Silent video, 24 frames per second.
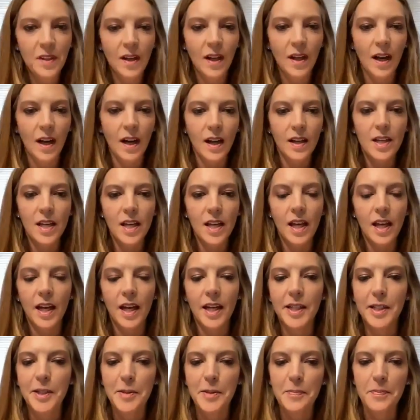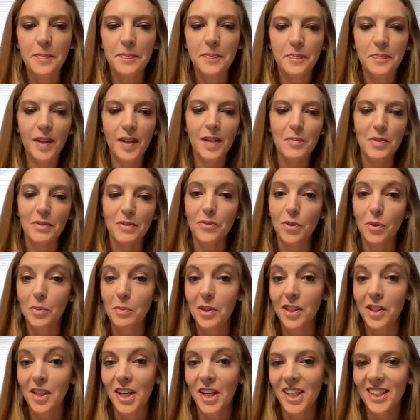I am a
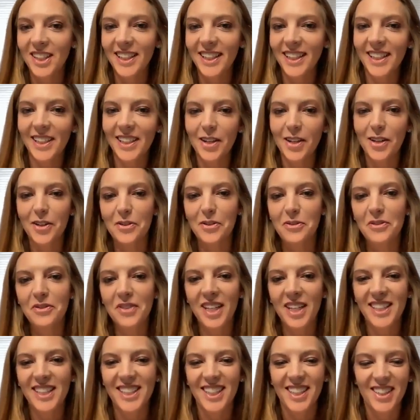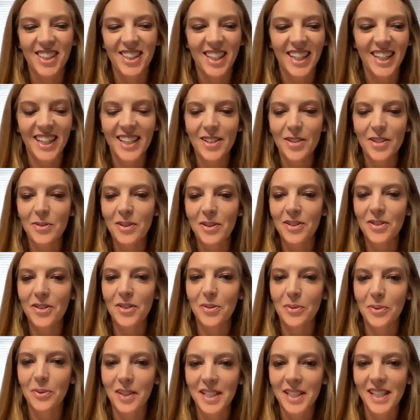former colleague of Dr. Higgins. We used
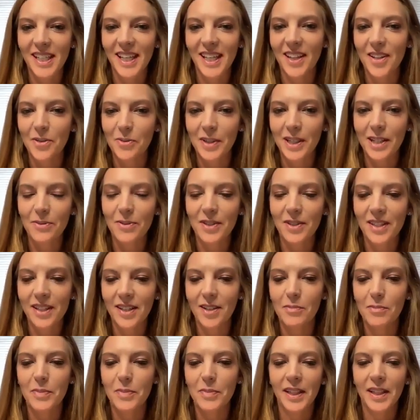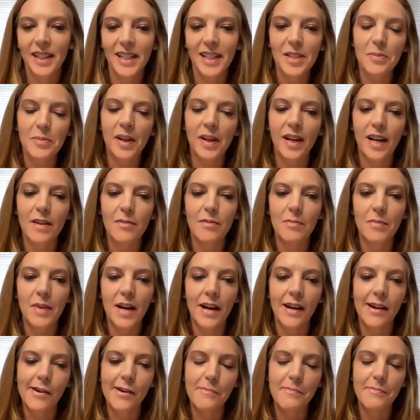to work together when he was here in Billings, but I'm
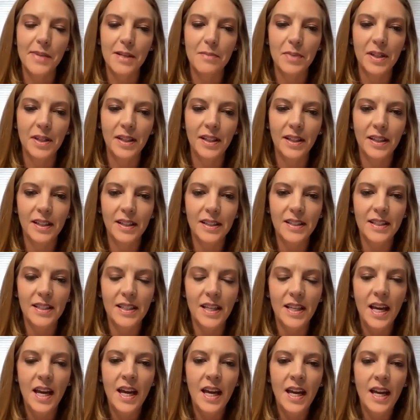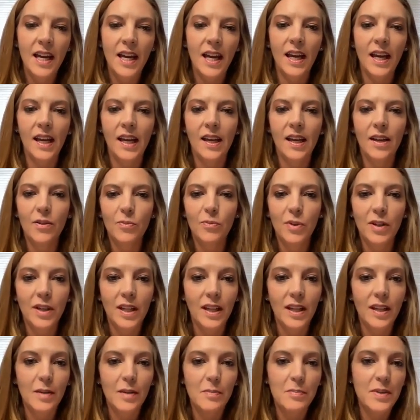in Billings and
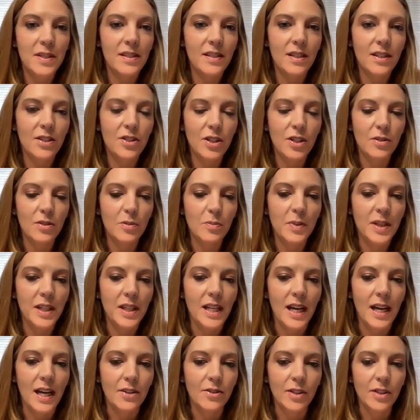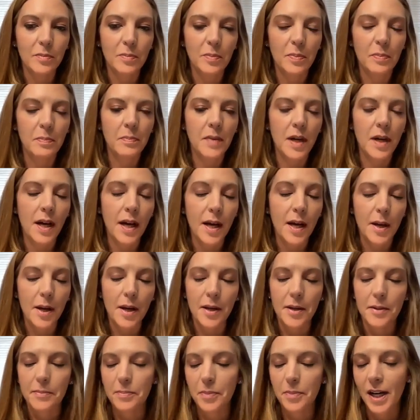working in a busy general pediatric
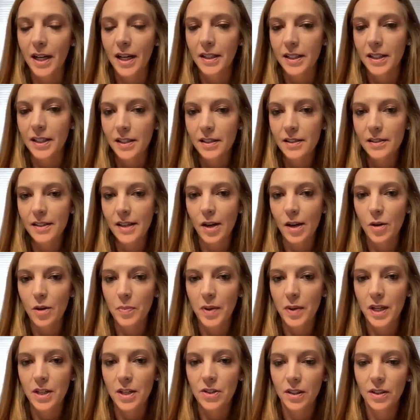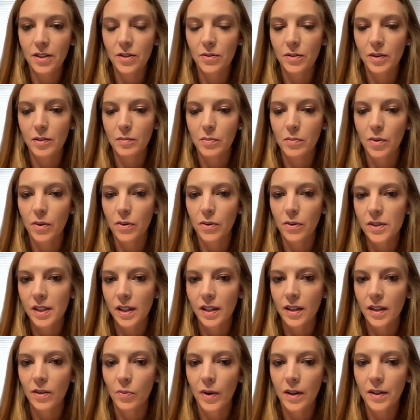practice, outpatient, doing both
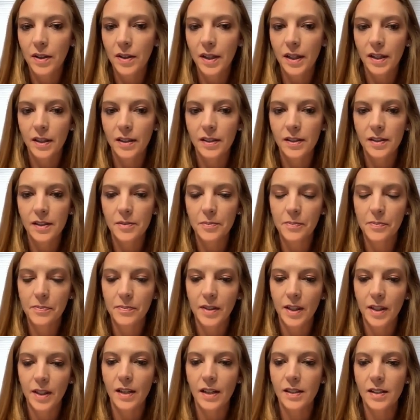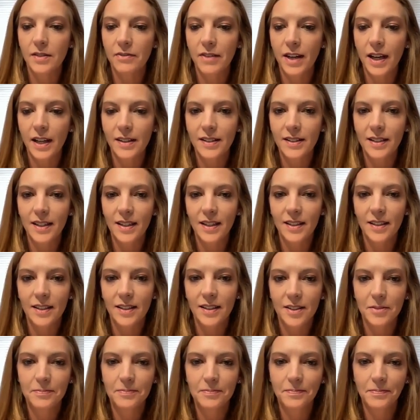sick and well kids, lots of
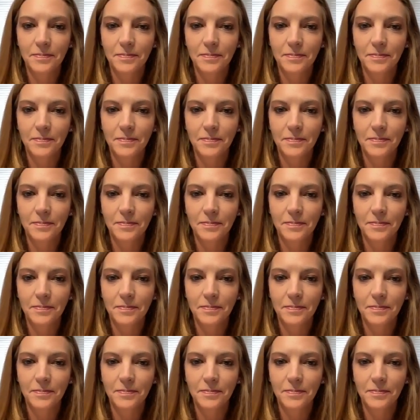vaccines.